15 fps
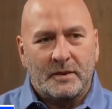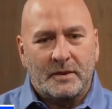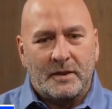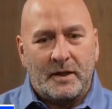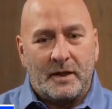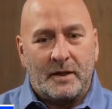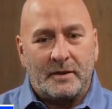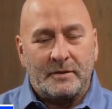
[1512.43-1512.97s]

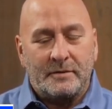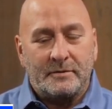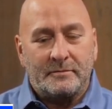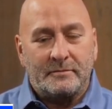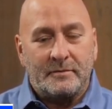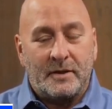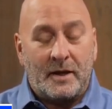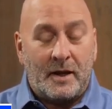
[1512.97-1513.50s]
And
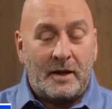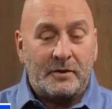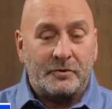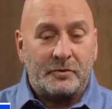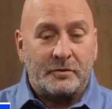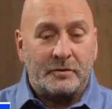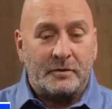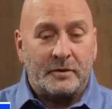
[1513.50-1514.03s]
the
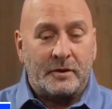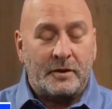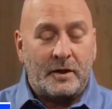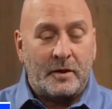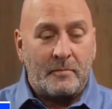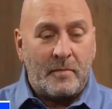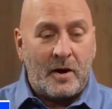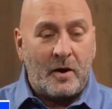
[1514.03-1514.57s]
answer in
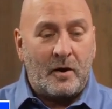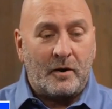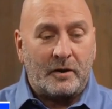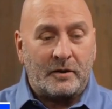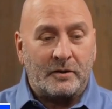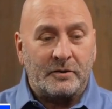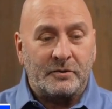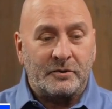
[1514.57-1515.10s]

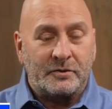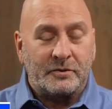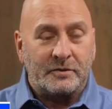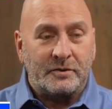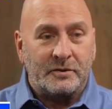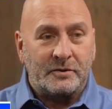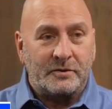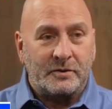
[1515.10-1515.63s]
America
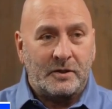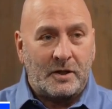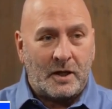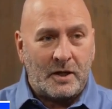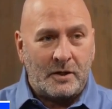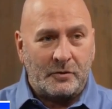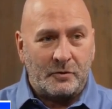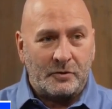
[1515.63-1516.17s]
is
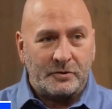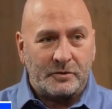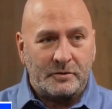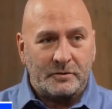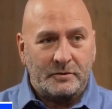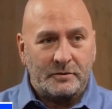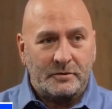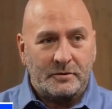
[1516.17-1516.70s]
Congress.
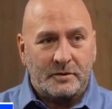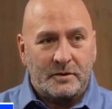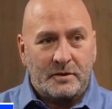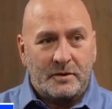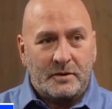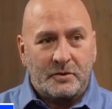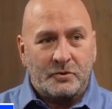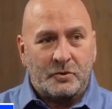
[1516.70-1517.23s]

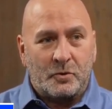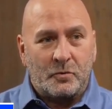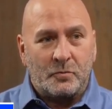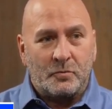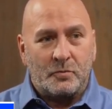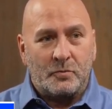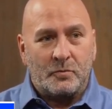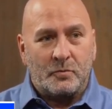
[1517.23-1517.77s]
So
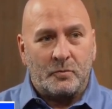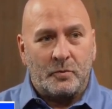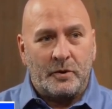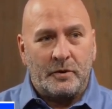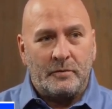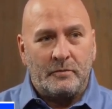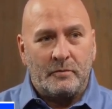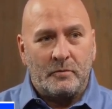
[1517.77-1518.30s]

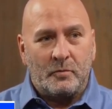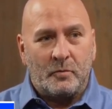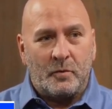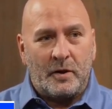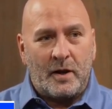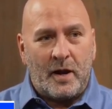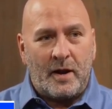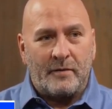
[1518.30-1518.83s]
we
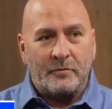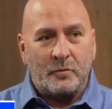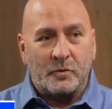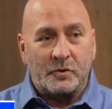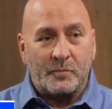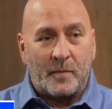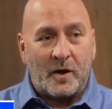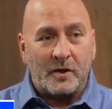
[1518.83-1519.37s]
have the
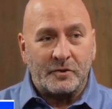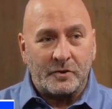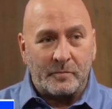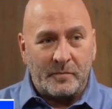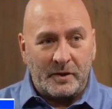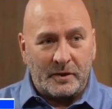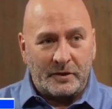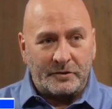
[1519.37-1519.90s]

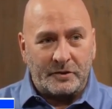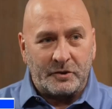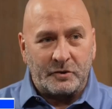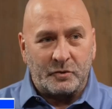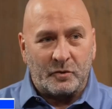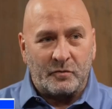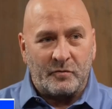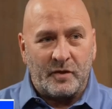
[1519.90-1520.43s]
responsibility
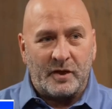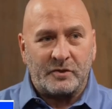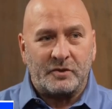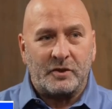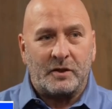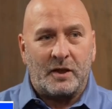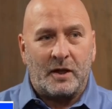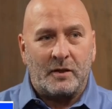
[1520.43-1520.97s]
to
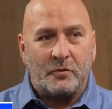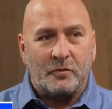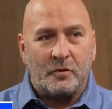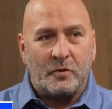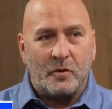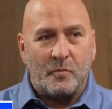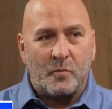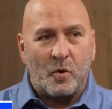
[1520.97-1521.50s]
investigate through
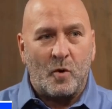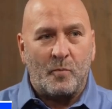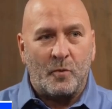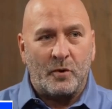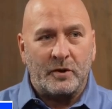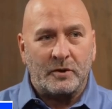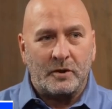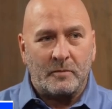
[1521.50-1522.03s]
the
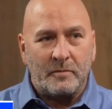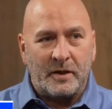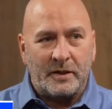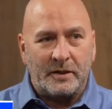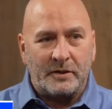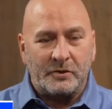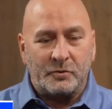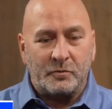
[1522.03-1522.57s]
appropriate
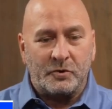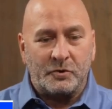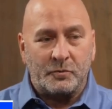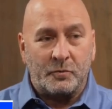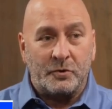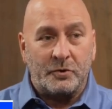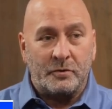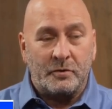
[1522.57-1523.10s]
committees, which we're